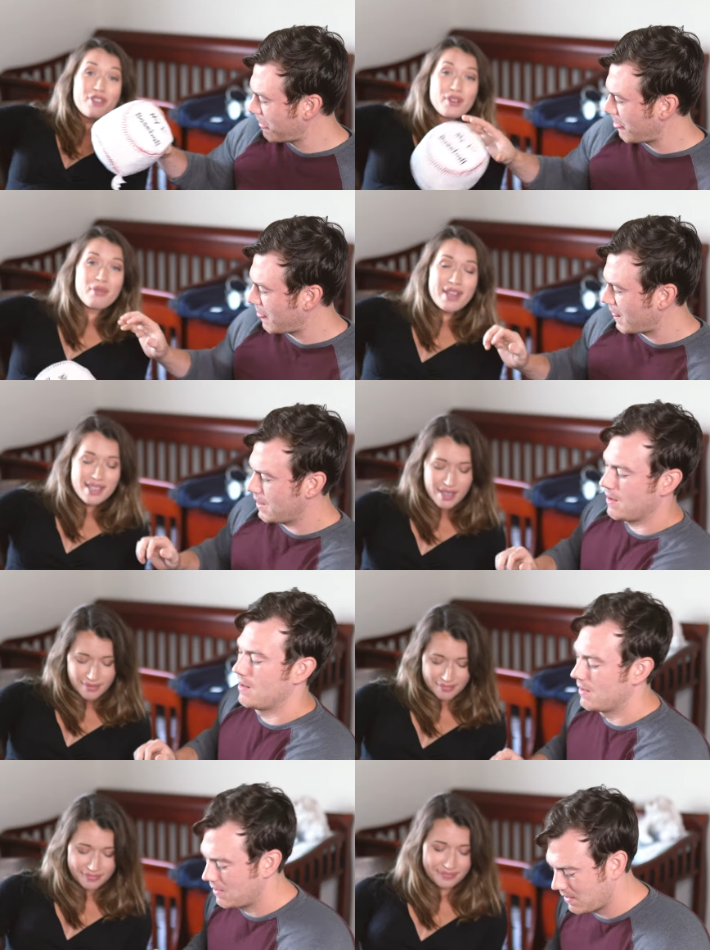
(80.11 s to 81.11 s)
Speaker 1: 33
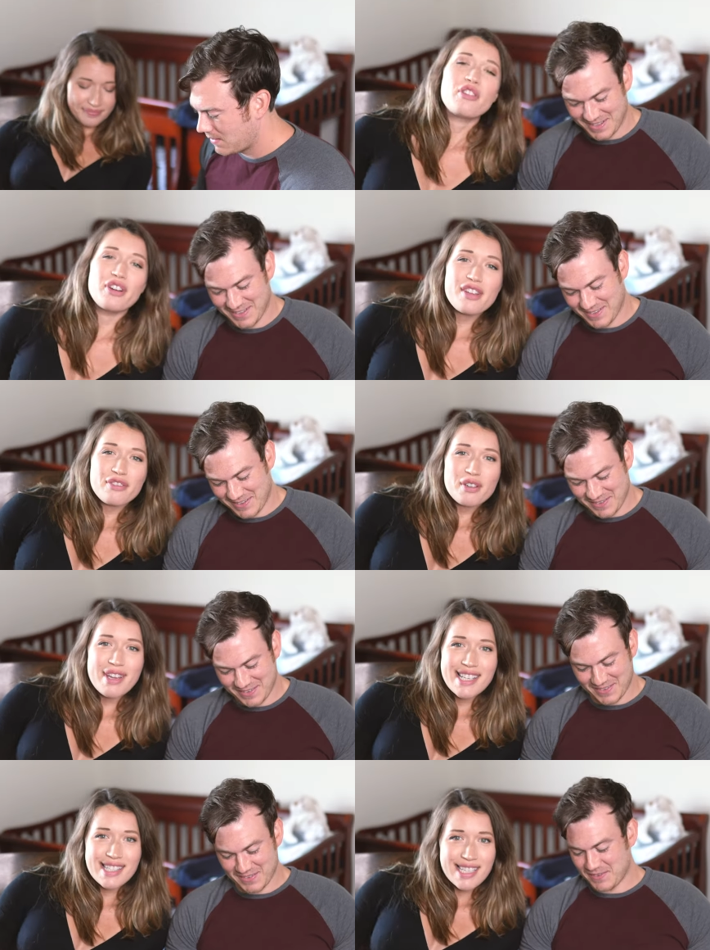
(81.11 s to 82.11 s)
weeks,
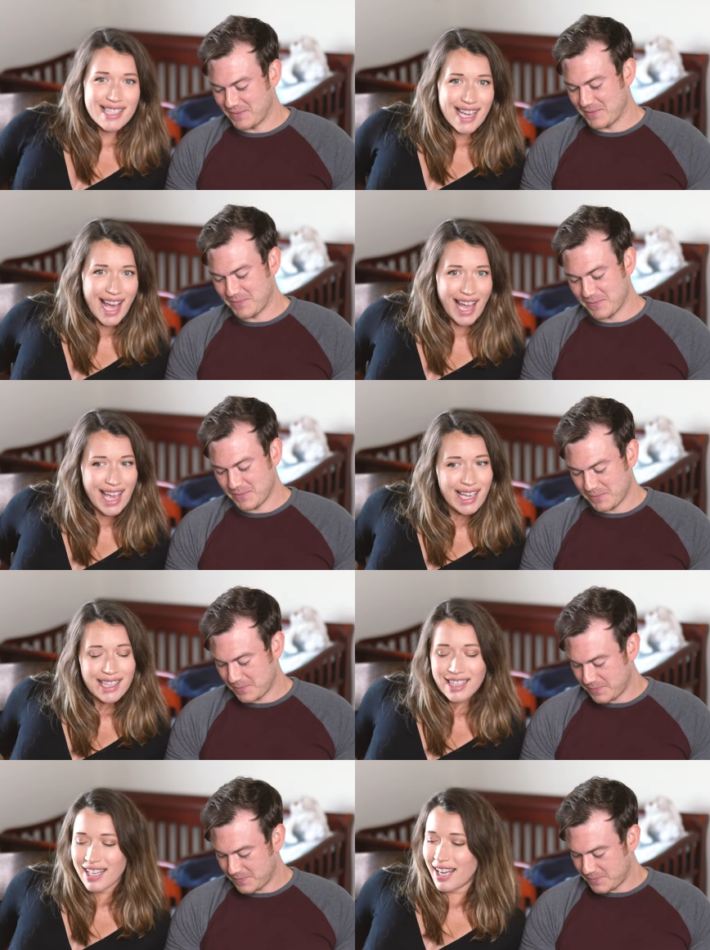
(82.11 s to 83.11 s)
33 weeks
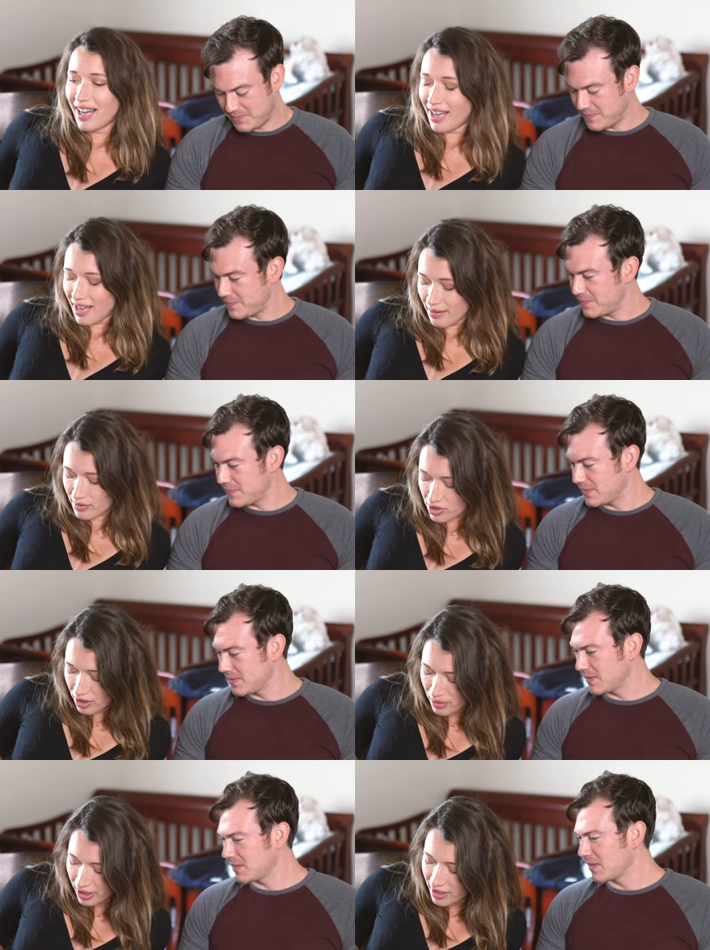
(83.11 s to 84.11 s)
today.
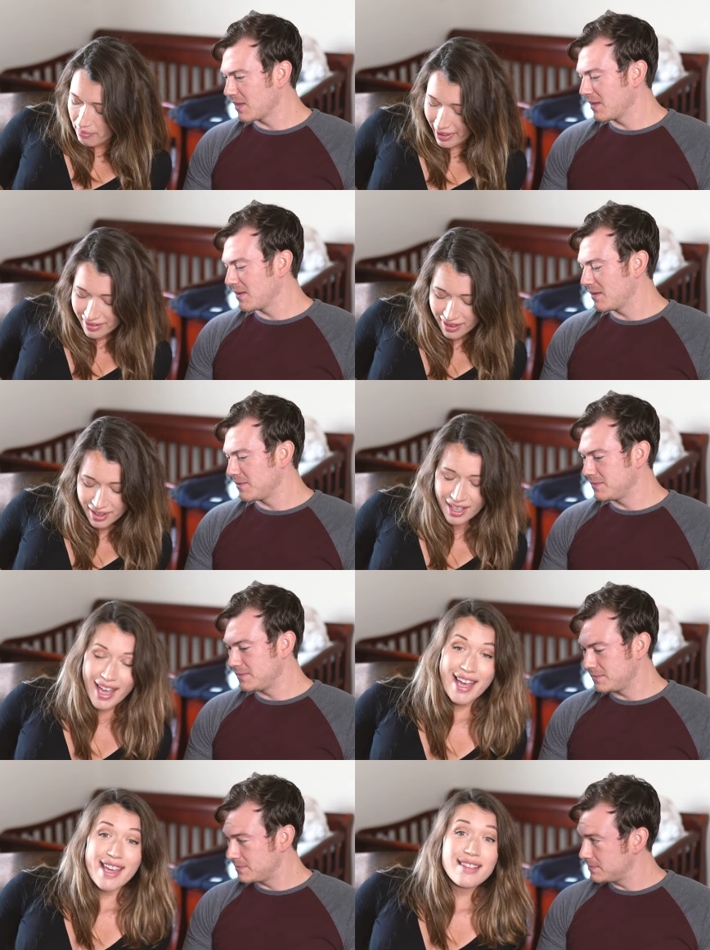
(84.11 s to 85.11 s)
Um, so we're in month
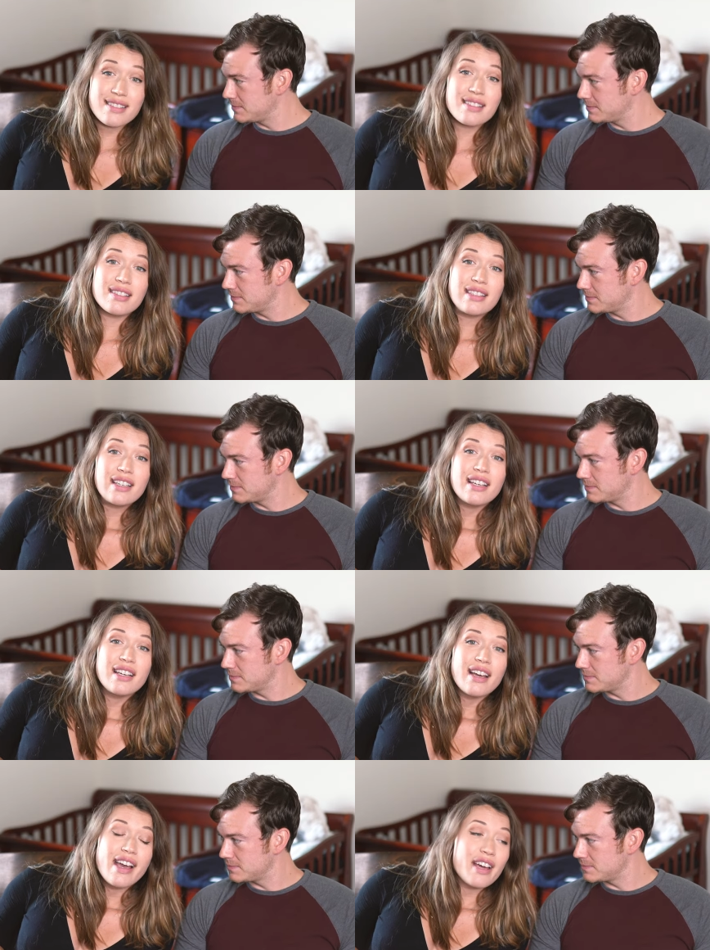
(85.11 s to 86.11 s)
eight
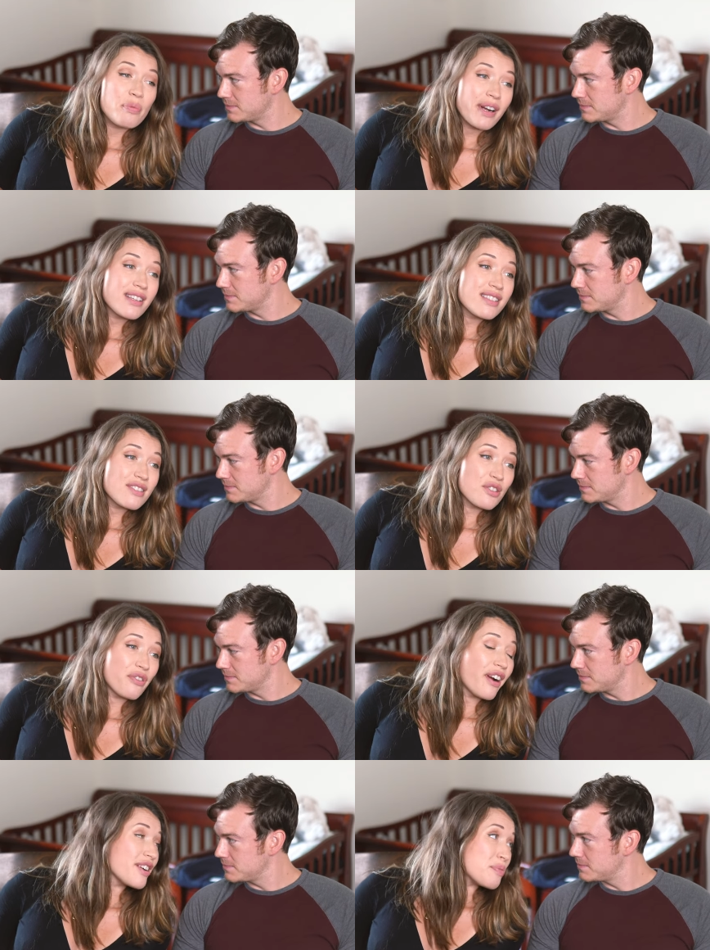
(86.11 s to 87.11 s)
and
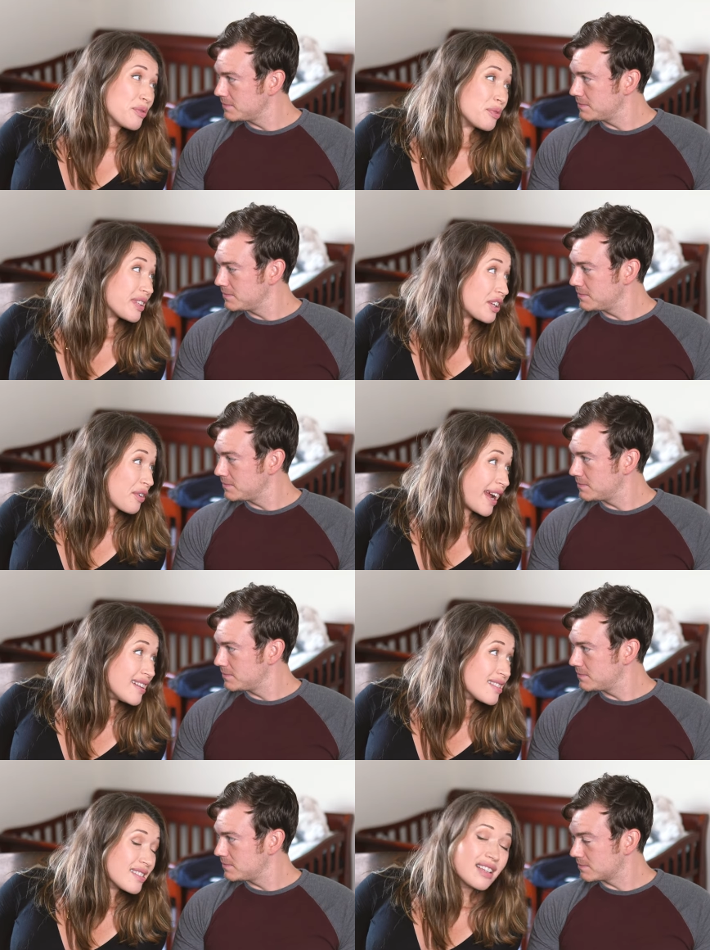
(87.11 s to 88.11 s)
pregnancy so far has been
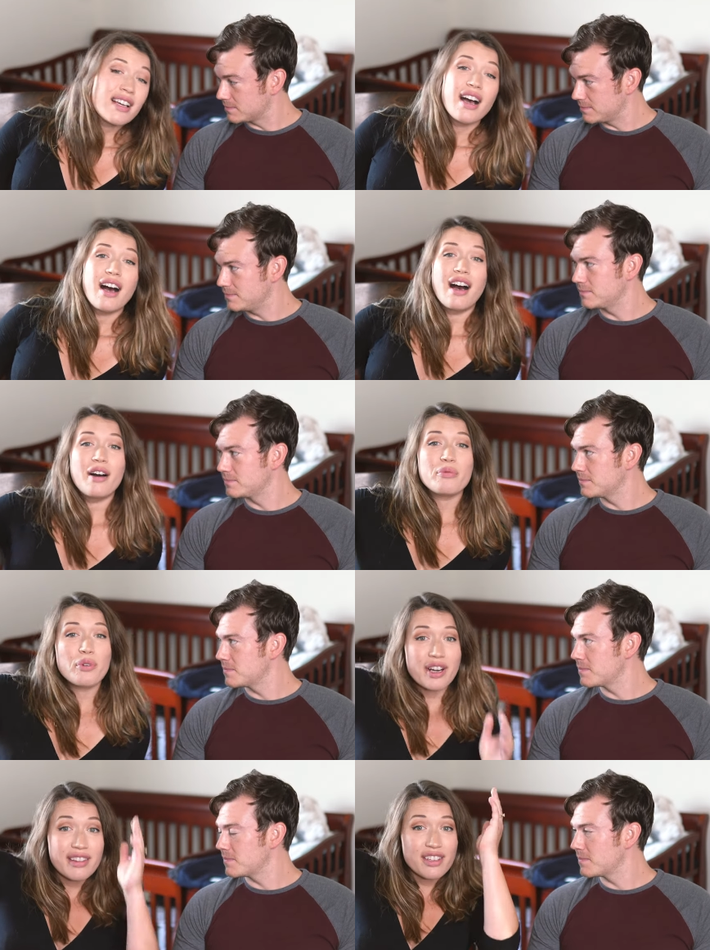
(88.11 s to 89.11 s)
really great.
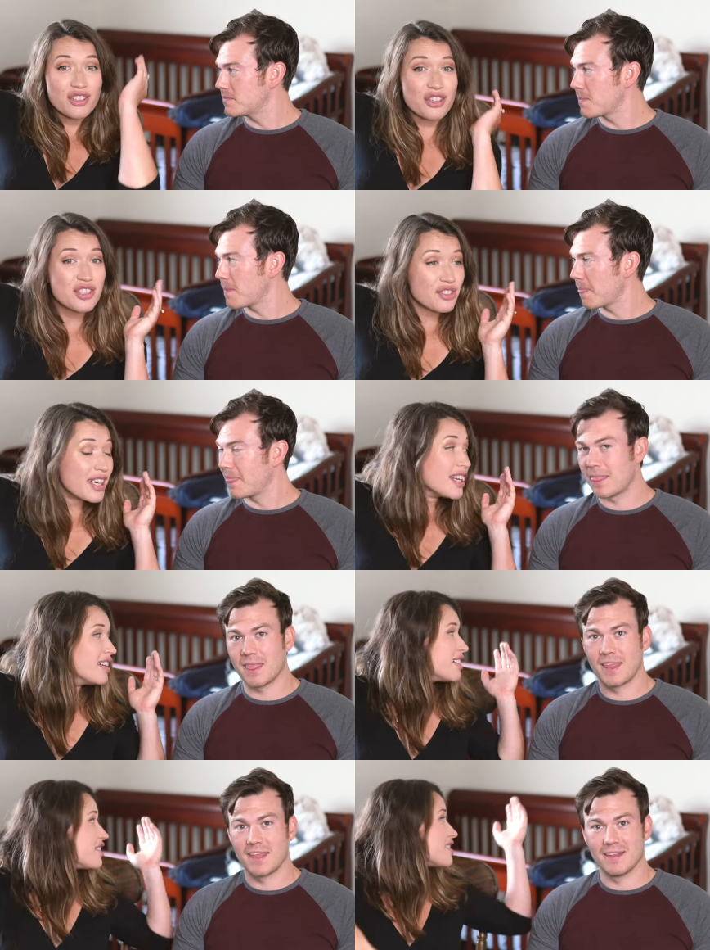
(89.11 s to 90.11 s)
Um, we're in the nursery.